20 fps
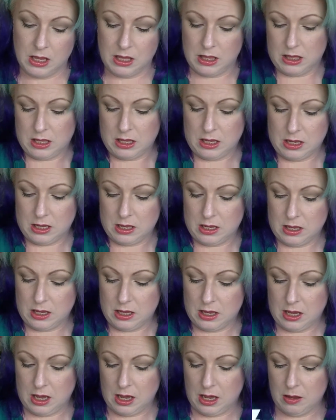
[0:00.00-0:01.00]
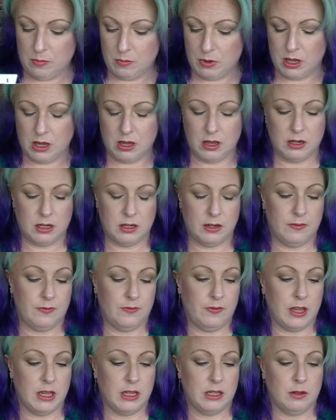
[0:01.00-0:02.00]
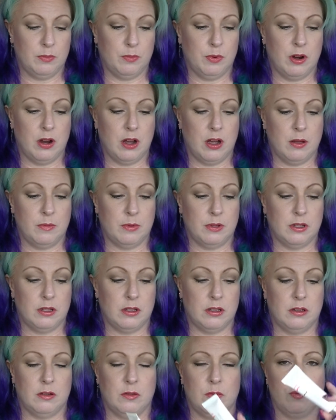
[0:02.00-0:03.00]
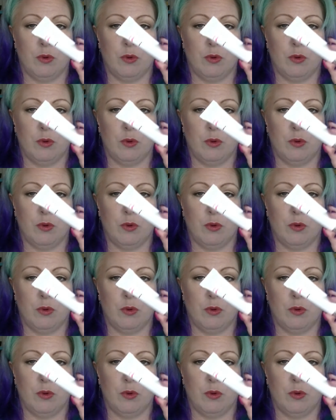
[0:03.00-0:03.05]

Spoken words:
The Kmart Face Primer,